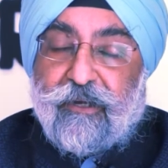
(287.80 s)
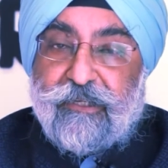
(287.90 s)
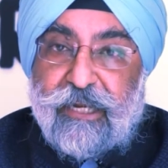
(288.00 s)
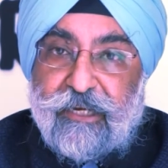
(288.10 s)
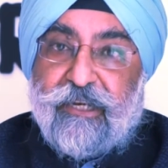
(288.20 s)

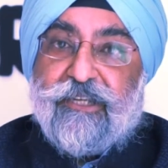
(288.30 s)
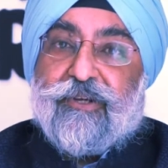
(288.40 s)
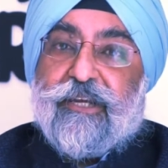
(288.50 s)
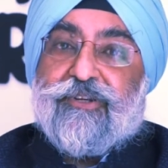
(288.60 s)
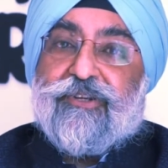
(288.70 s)
dental
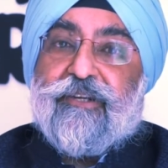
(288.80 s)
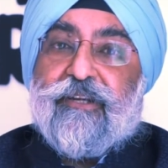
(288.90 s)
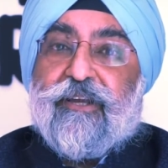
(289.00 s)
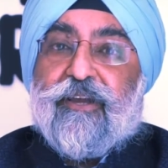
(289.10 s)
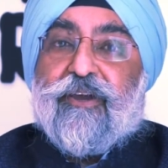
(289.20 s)

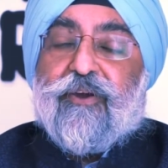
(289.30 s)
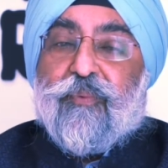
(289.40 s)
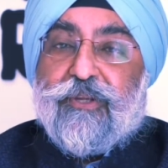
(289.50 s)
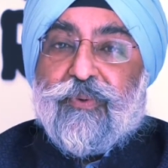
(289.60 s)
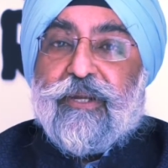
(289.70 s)
education,
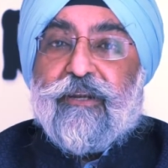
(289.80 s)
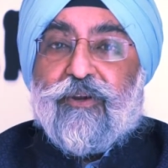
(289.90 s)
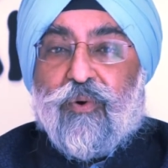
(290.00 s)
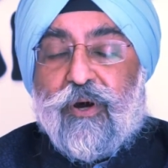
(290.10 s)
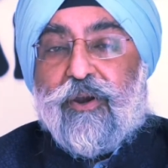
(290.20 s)
which will
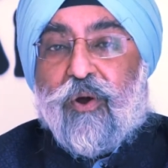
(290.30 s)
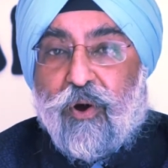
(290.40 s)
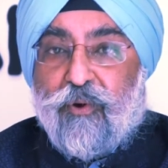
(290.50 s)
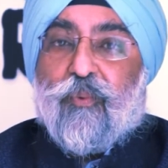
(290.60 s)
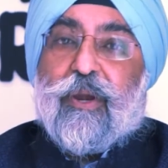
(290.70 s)
go a
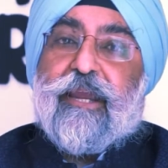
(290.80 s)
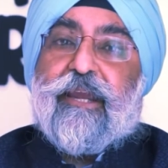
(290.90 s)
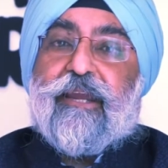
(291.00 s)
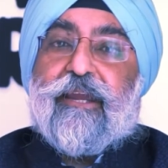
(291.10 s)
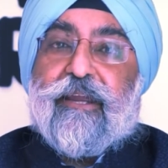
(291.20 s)
long
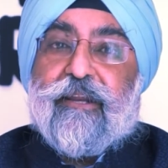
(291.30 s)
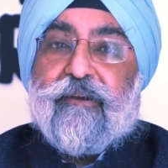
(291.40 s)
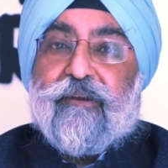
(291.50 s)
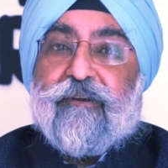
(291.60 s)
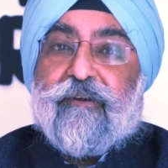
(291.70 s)
way
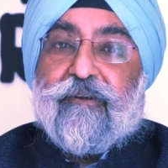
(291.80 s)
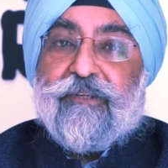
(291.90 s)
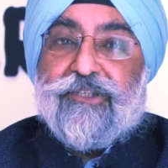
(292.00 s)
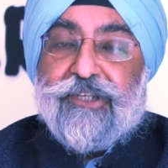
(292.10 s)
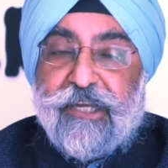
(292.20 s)
in
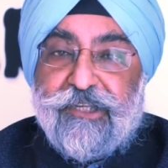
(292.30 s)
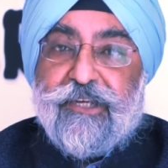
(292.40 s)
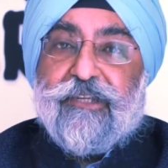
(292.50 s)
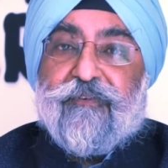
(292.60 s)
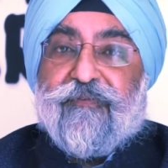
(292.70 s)

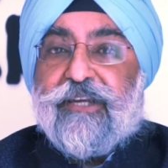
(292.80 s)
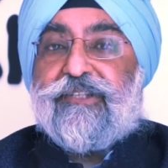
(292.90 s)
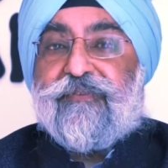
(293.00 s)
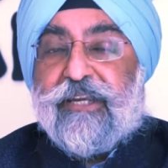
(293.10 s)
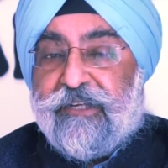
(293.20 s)
changing the
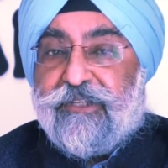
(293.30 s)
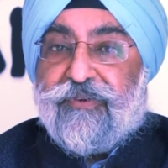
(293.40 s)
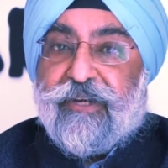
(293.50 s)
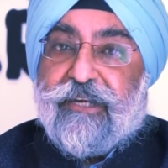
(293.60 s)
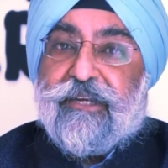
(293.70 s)
face of
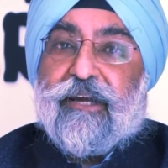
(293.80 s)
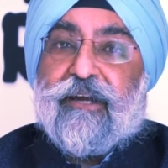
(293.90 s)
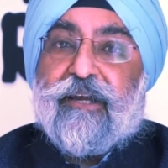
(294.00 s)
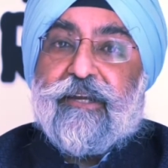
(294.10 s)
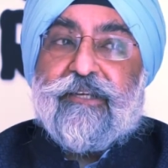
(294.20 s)
dentistry in
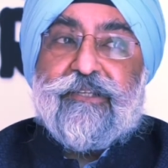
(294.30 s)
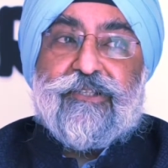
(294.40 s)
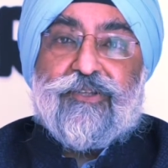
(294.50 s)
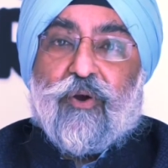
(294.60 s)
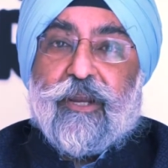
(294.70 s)
India. It
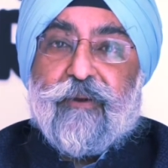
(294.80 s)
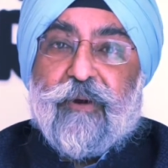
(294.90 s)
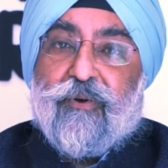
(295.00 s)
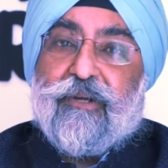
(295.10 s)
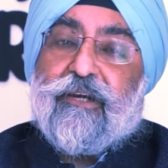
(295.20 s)
is talking
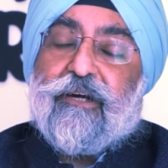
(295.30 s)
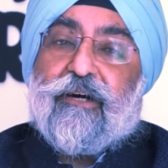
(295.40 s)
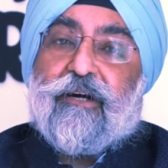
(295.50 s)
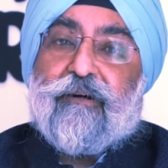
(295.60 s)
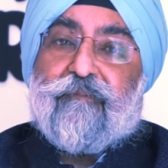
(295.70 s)
about
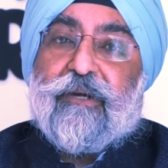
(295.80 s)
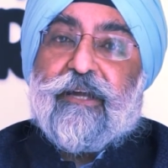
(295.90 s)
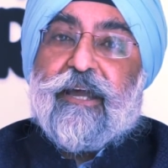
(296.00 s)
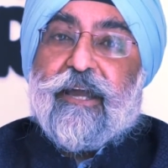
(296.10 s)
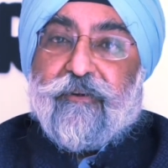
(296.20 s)
a
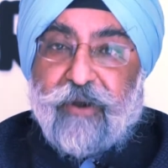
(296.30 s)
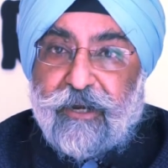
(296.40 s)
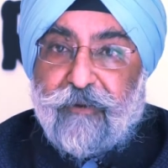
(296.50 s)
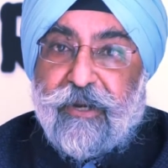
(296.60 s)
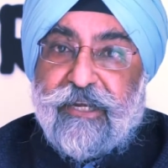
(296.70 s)

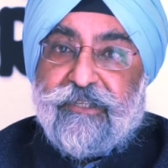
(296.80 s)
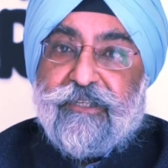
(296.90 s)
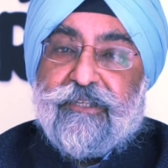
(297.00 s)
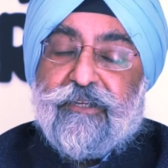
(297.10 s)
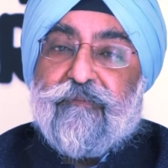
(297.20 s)
credit-based
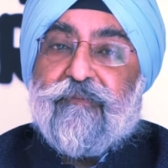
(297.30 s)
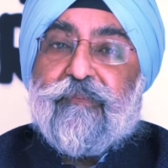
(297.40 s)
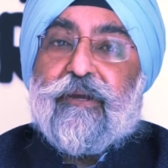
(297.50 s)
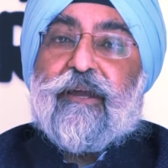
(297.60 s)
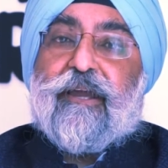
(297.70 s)
system.
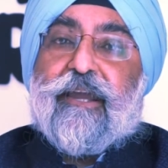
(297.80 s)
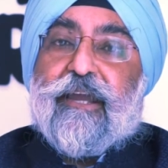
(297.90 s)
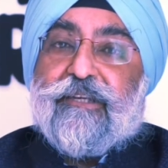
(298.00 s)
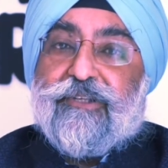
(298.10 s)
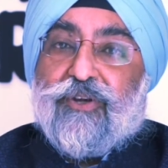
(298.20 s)

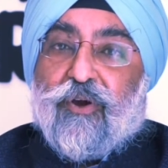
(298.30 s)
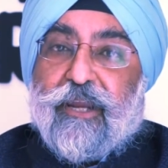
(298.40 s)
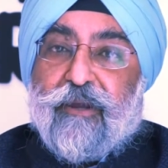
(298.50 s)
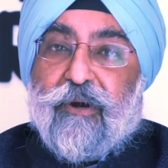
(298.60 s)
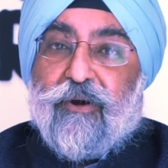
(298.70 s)
It is
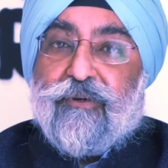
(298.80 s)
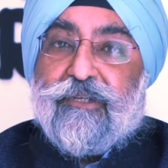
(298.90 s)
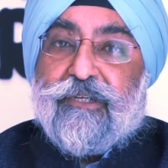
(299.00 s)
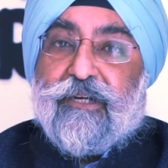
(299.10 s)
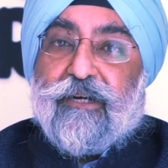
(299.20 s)
talking
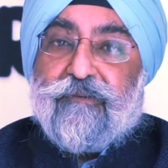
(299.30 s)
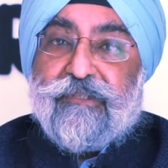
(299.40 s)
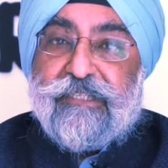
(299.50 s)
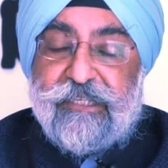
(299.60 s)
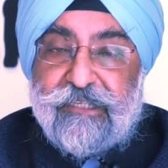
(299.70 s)
about
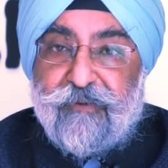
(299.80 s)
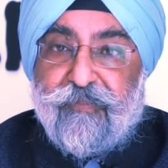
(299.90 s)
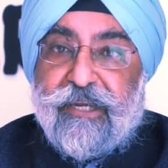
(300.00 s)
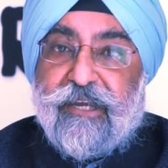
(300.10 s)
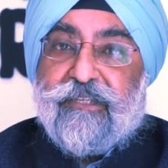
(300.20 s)

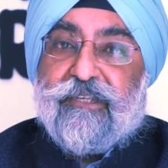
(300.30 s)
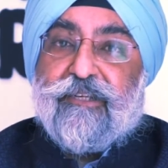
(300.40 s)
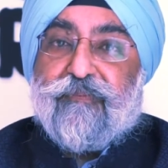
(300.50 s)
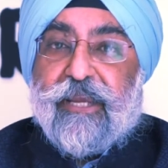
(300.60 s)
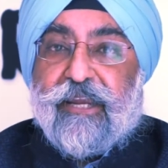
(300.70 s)
CGPAs.
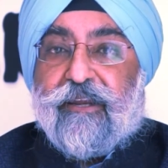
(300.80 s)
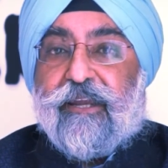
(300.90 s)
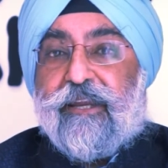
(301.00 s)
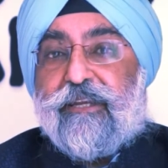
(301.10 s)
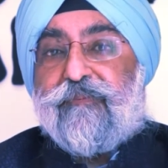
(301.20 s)

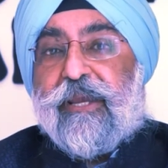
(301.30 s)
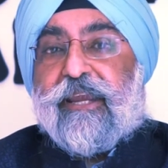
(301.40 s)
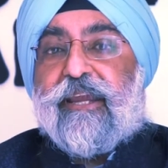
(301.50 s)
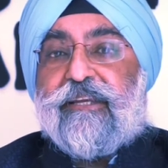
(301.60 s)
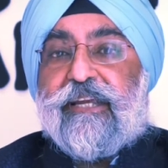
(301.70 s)
It is making